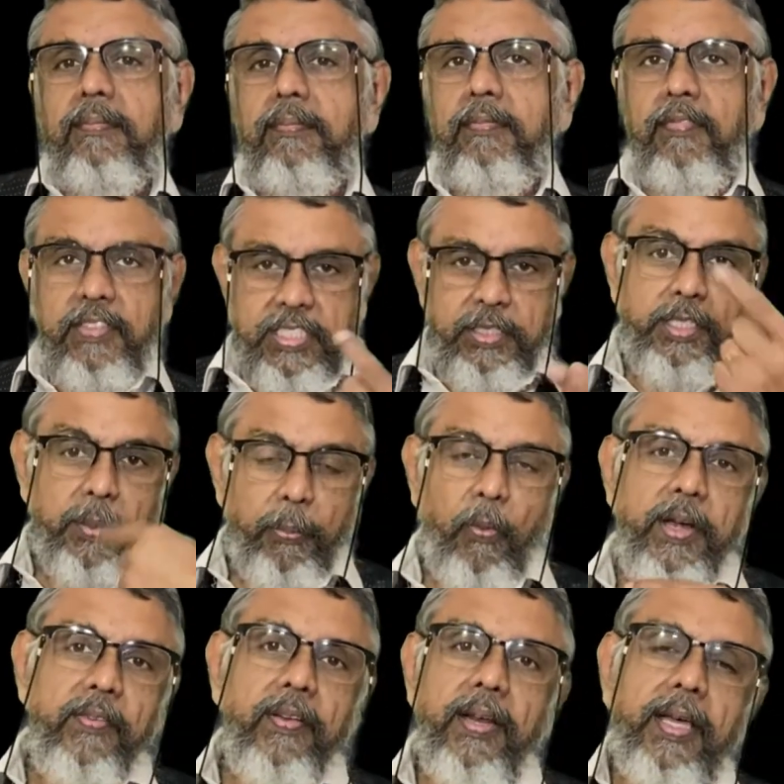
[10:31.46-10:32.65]
which the
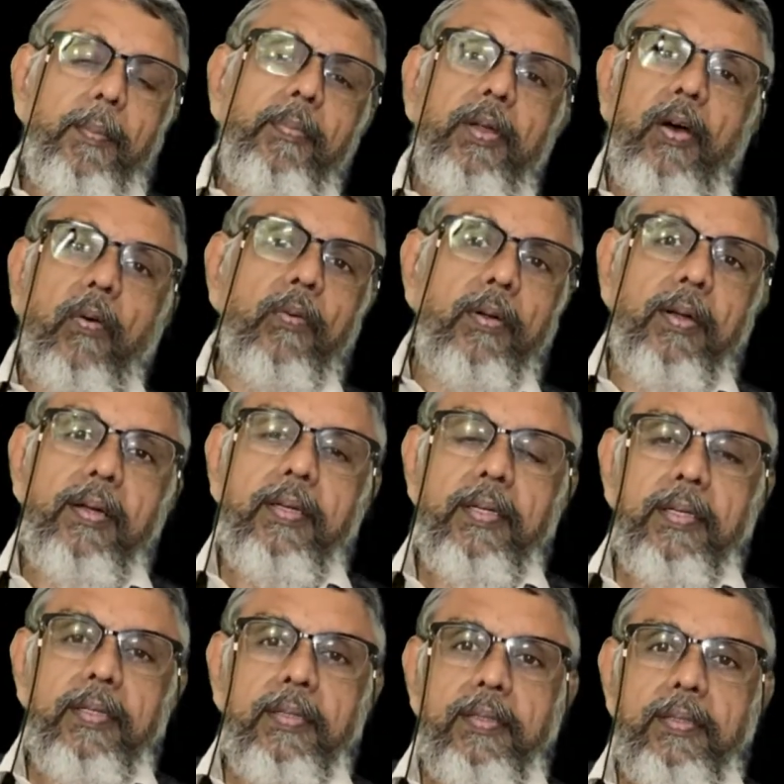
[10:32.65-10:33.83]
point will come down.
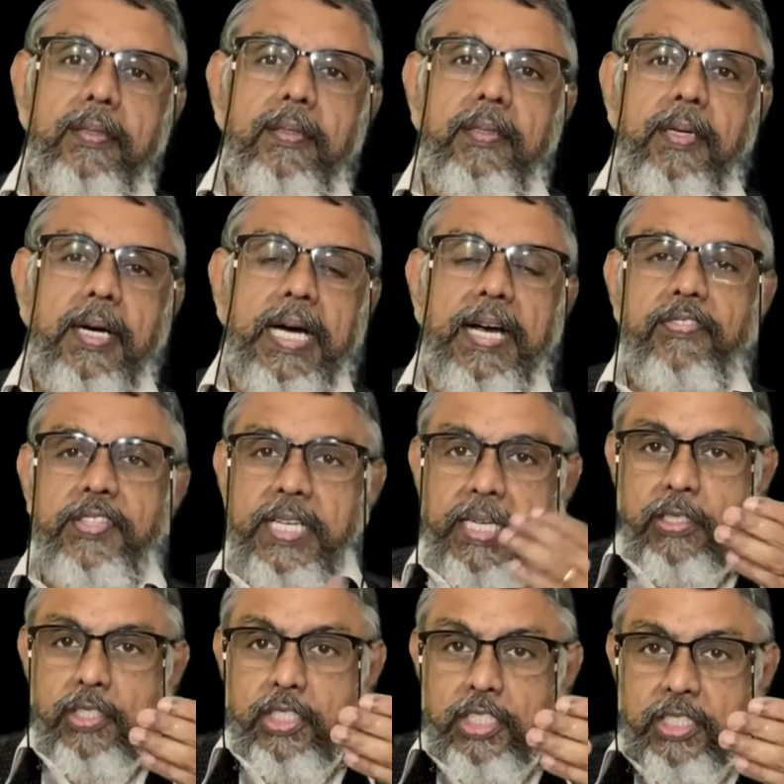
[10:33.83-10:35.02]
I've
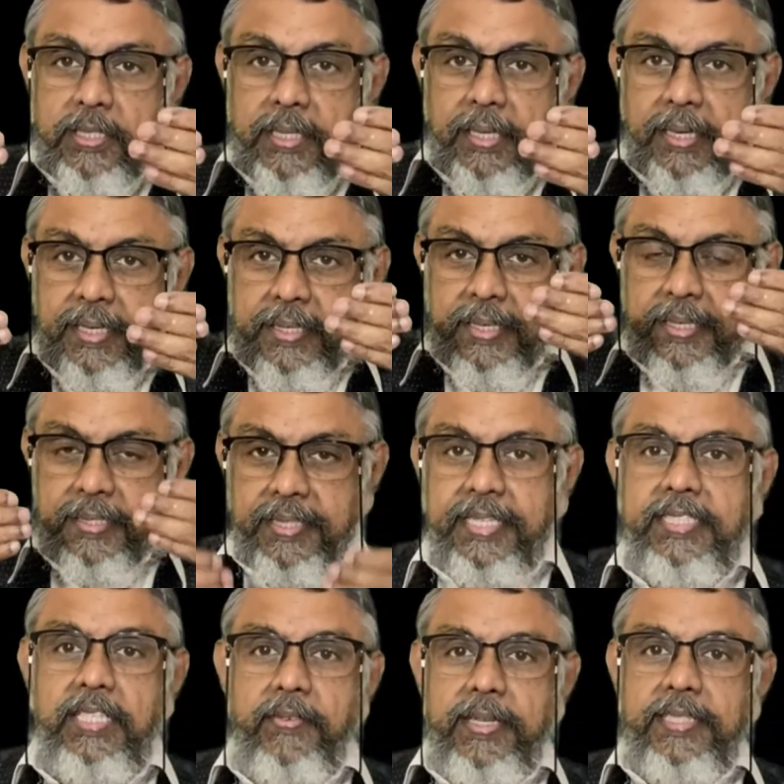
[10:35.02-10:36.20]
sequenced it in such a way,